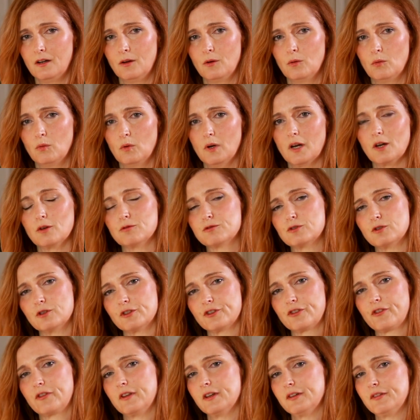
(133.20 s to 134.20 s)
Well, of
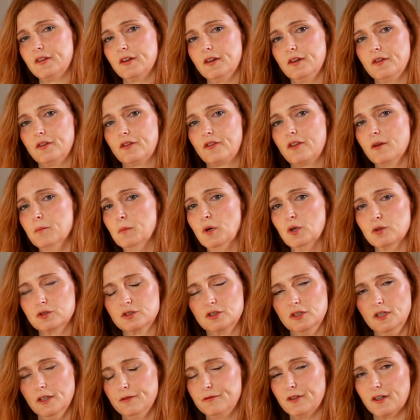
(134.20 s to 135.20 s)
course, this is the
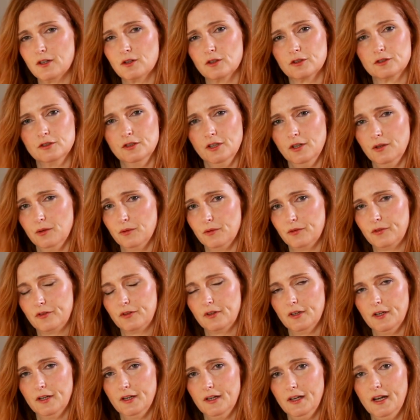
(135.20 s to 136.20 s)
most difficult
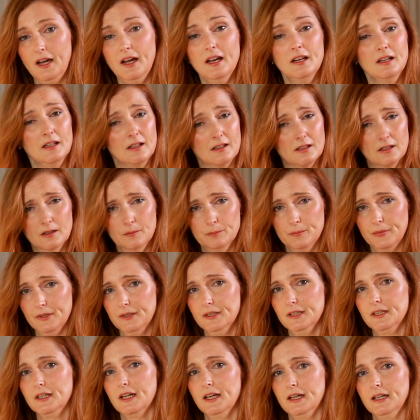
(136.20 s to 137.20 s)
news any
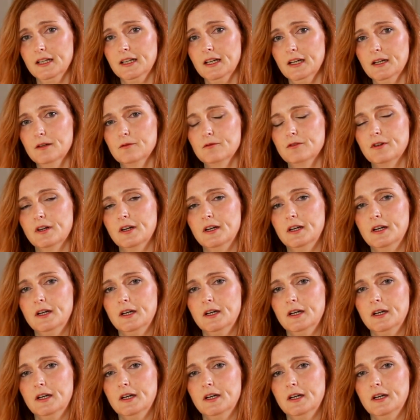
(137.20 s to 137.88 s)
company can give.